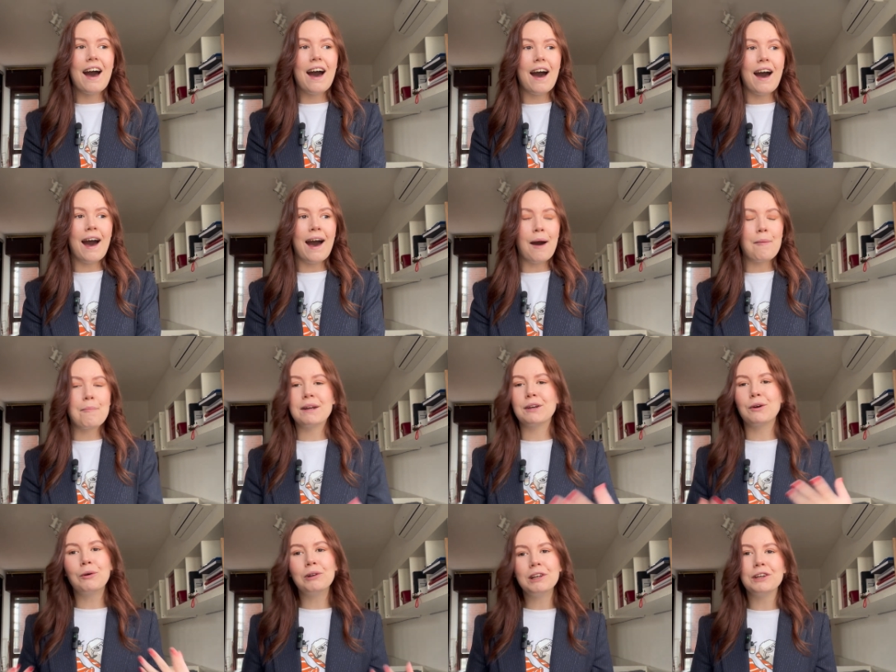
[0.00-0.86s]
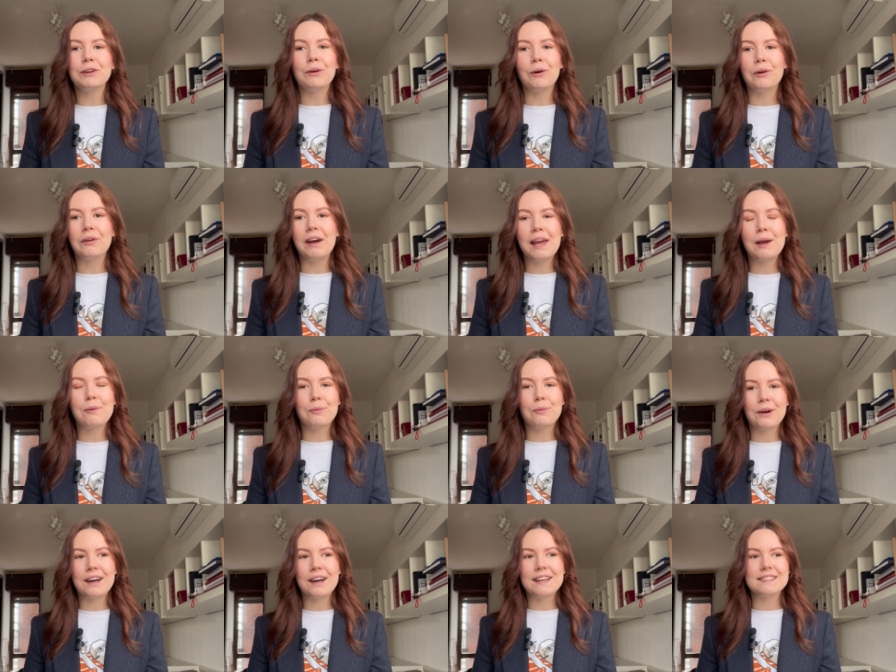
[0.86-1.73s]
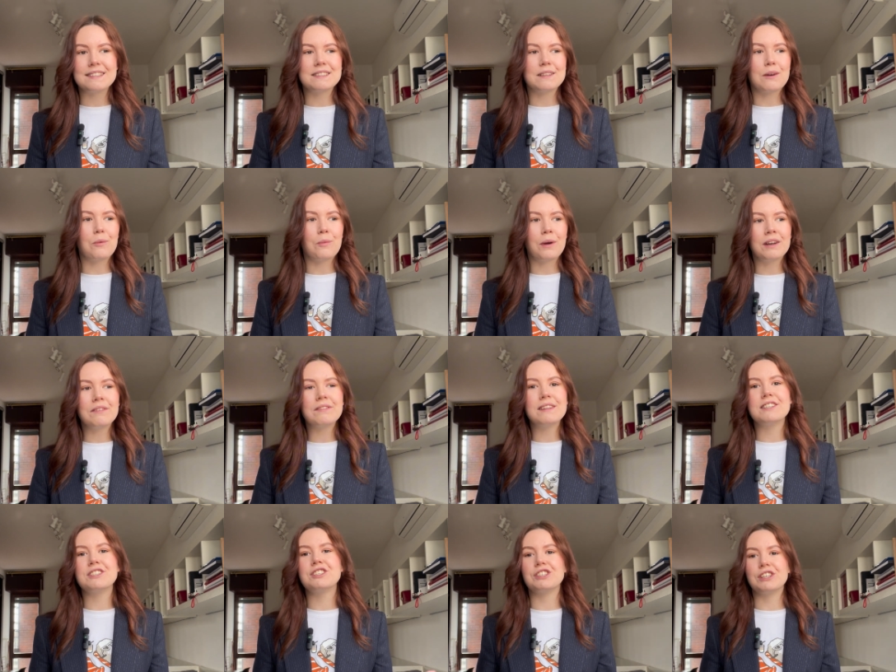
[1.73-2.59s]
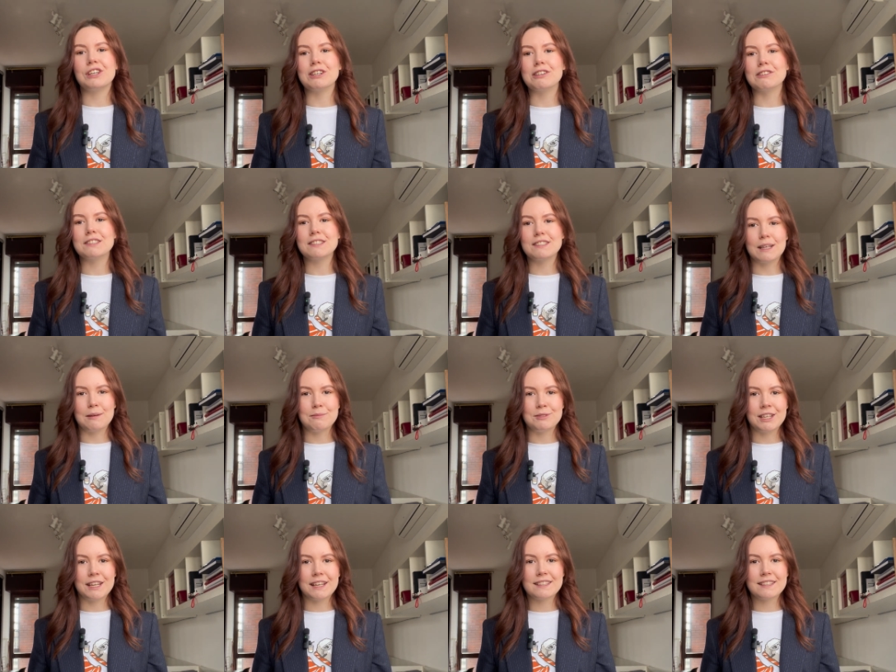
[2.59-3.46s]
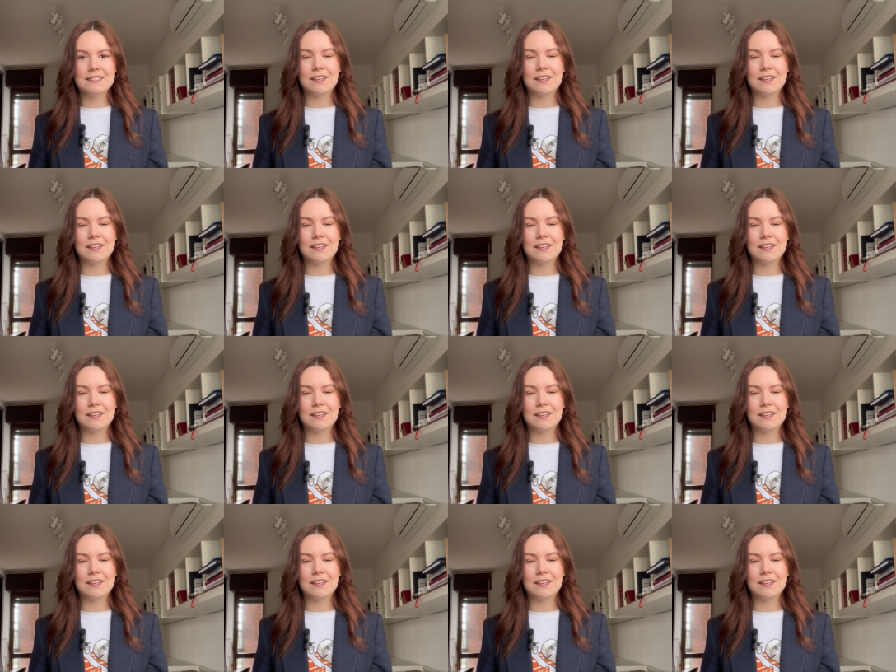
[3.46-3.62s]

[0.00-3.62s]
But all in all, it was one of the chill subjects,